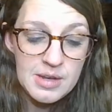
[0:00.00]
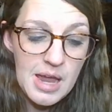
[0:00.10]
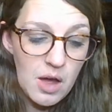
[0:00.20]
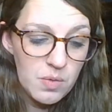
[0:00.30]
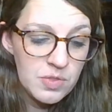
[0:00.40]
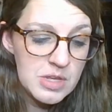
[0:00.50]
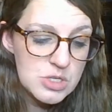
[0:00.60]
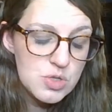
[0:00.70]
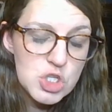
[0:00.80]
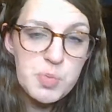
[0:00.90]
Now,
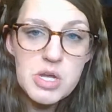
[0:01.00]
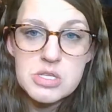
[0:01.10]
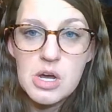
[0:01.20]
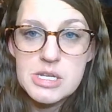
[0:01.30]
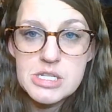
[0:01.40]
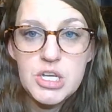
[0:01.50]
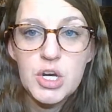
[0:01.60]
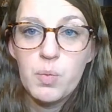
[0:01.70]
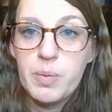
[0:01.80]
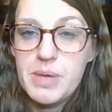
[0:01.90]
this response cost
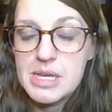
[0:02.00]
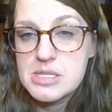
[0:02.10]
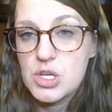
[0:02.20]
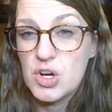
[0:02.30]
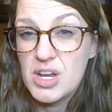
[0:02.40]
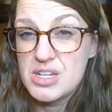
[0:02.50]
here would be considered a